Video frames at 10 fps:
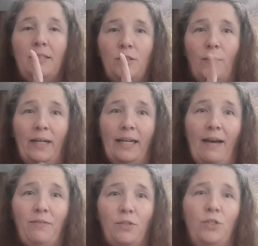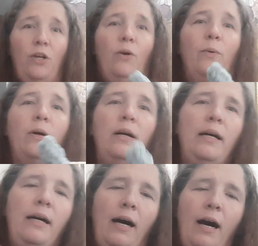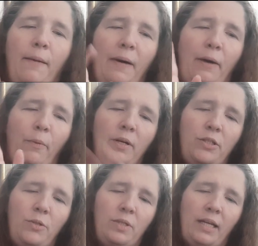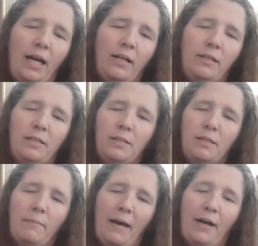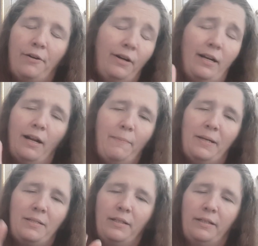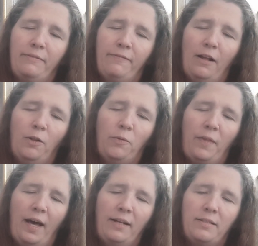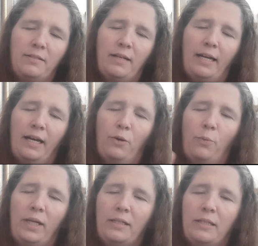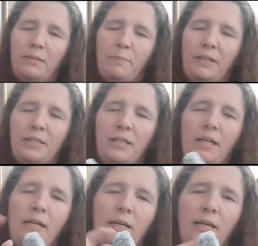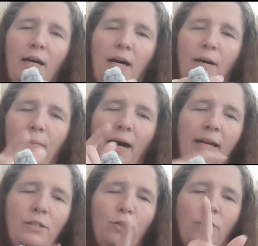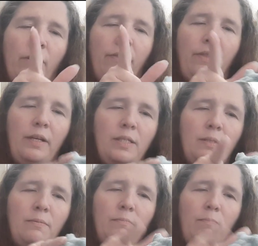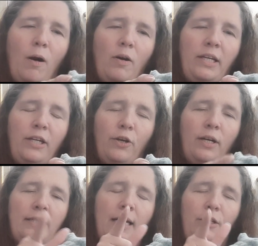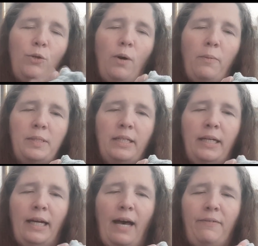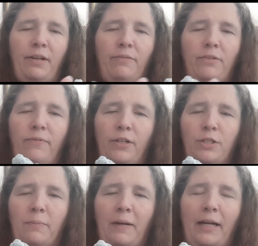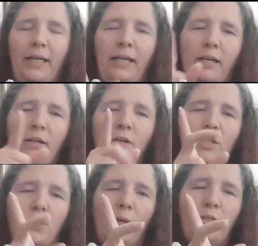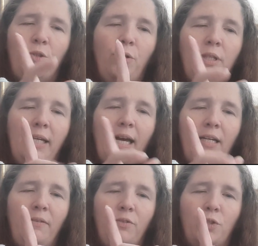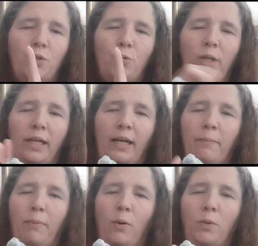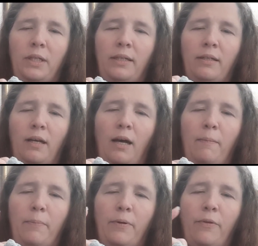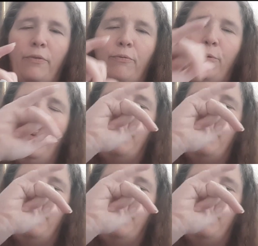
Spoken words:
so I didn't have to sew. I was using Ella's pattern and I basically followed that. I kind of winged it, but I took this ball here because I knew I wasn't going to have enough to finish the body. So I took the end of the string and pulled it up through the